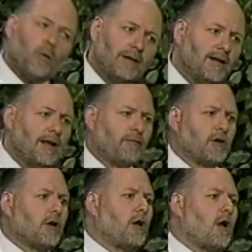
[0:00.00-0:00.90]
We did have
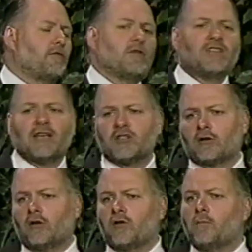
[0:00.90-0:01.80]
to cut off your
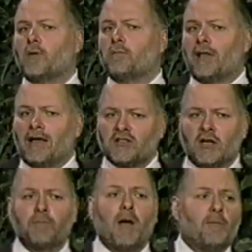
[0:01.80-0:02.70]
testicles and put a plastic